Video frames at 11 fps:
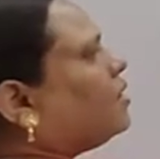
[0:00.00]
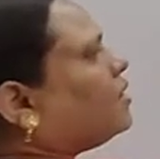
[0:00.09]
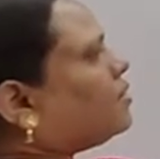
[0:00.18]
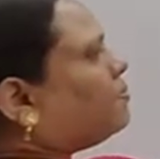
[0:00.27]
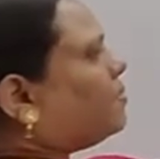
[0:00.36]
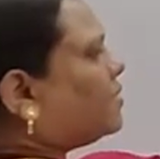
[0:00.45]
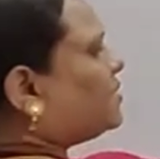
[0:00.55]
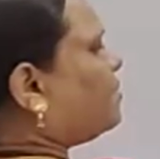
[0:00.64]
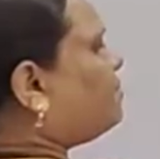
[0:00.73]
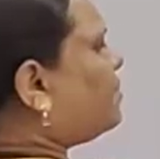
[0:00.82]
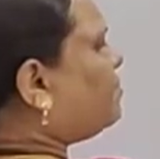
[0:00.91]
or plus
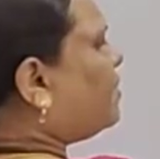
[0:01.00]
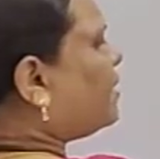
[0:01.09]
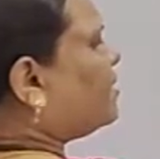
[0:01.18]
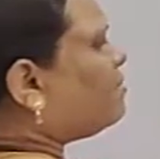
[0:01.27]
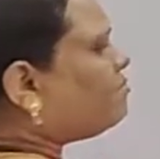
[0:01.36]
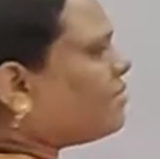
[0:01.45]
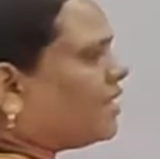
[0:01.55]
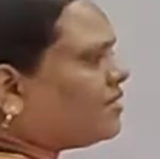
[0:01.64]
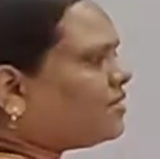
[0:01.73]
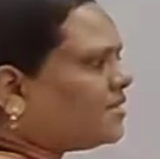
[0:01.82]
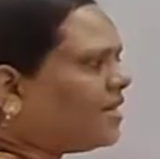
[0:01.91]
M effect,
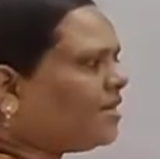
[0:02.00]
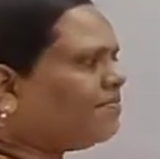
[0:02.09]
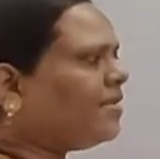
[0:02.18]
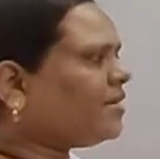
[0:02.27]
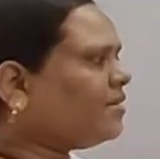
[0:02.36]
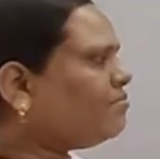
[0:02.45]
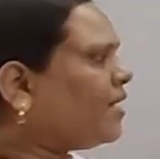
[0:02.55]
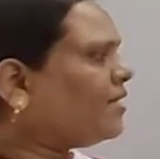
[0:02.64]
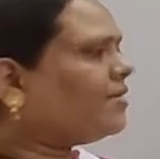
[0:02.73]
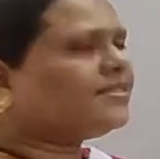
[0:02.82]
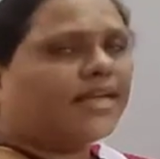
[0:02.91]
minus R effect,
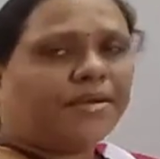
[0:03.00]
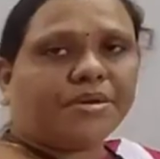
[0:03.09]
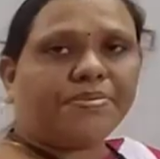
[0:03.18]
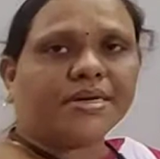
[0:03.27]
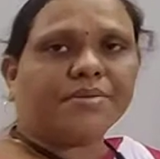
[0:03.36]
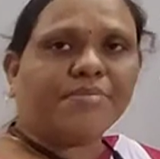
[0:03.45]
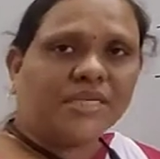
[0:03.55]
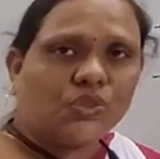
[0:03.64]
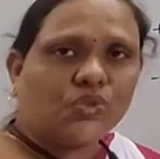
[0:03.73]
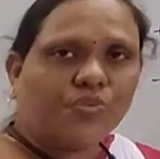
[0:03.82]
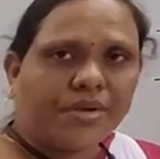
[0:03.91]
minus M effect,
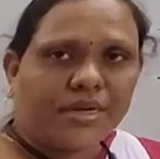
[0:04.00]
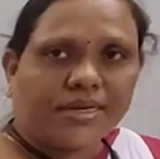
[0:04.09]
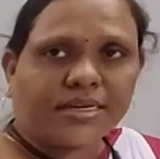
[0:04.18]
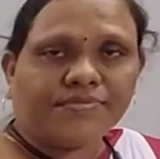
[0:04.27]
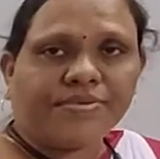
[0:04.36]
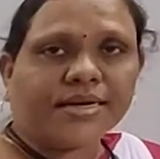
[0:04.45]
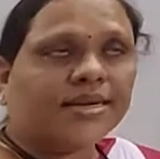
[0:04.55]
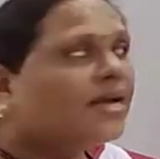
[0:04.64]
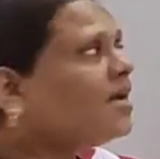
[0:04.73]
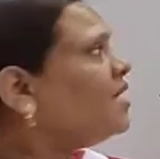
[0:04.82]
mesomeric effect.